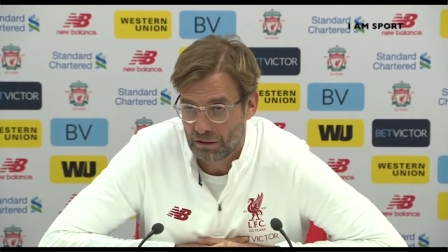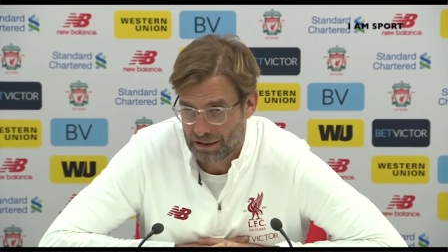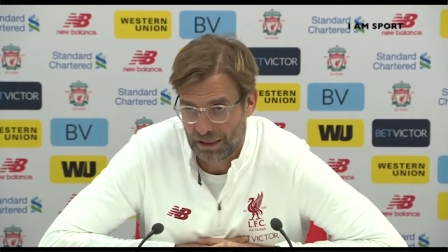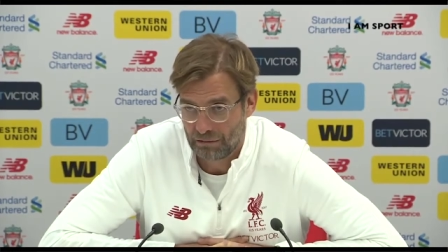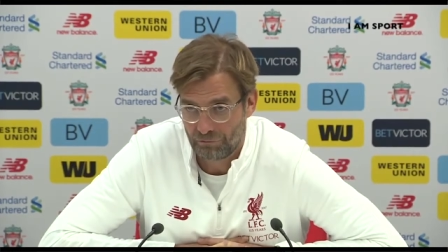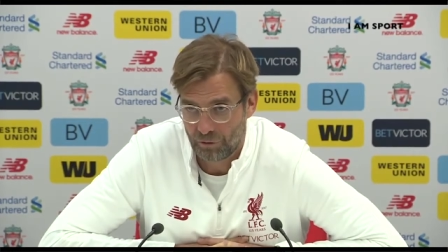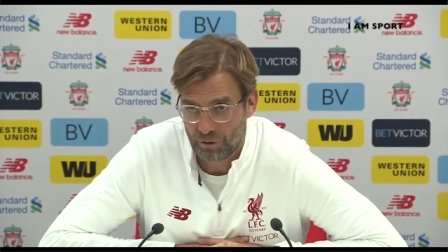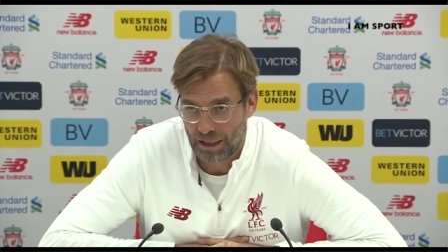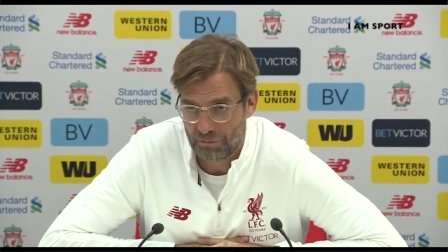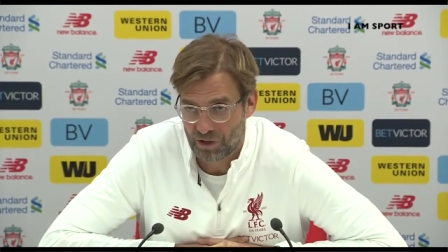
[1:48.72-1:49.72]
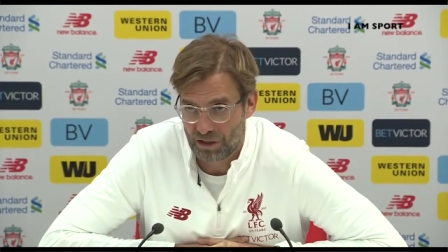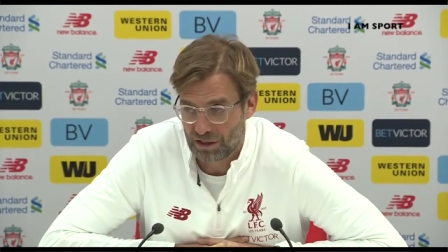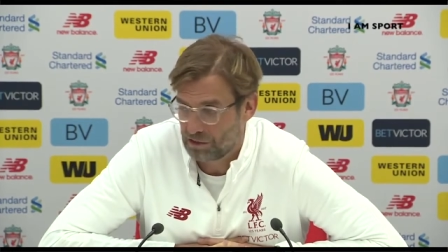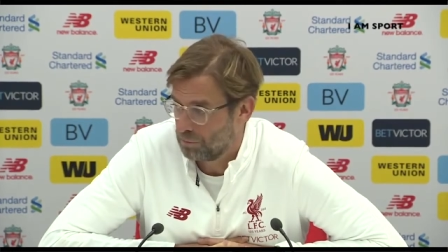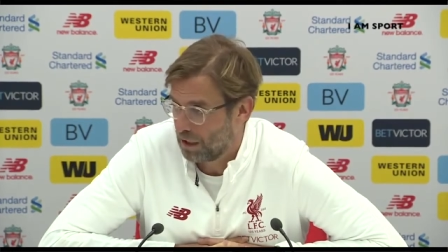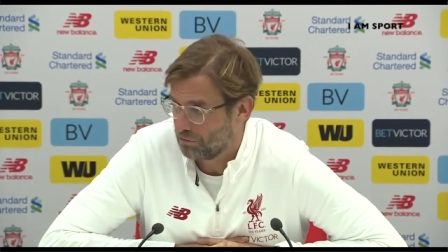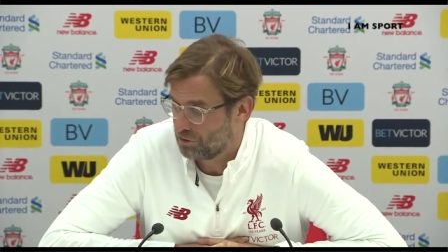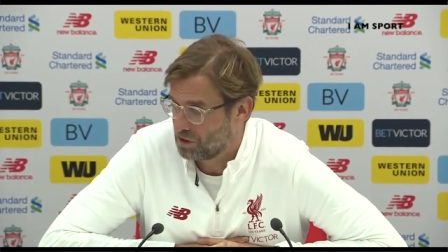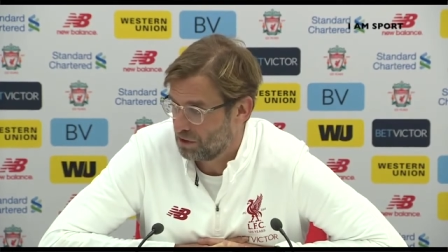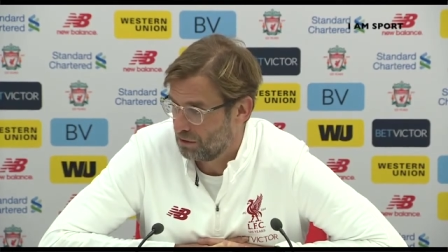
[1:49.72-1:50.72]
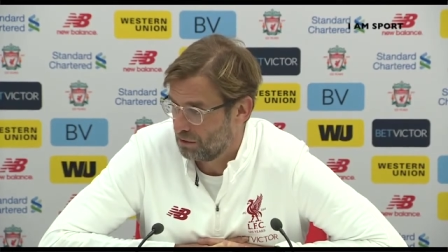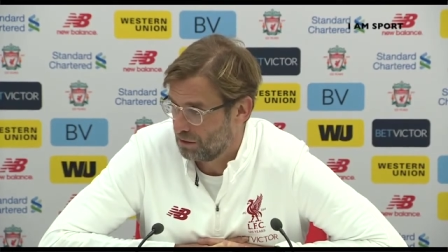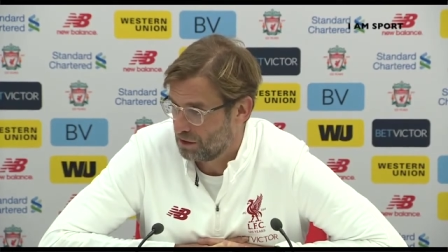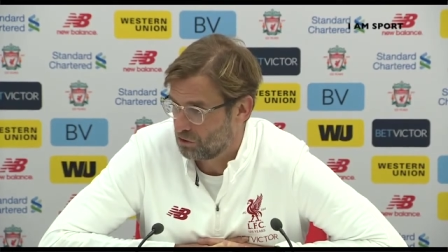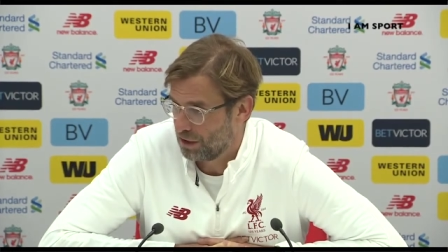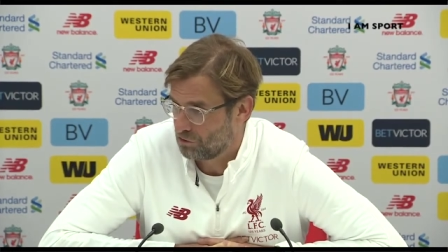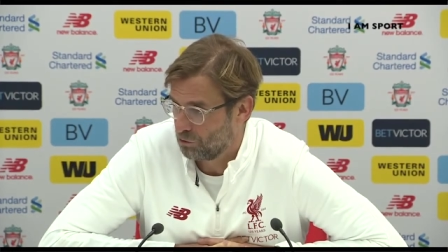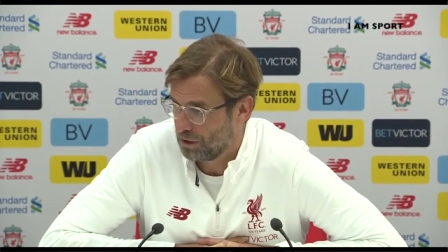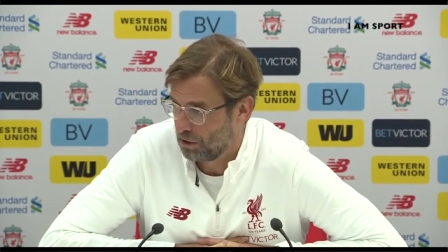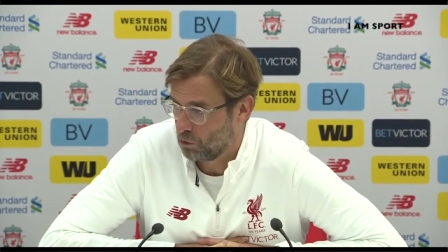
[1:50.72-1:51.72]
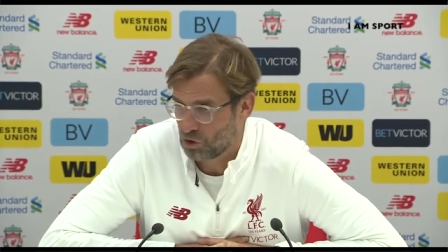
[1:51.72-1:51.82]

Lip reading: I said a few times in this part of the in this transfer window,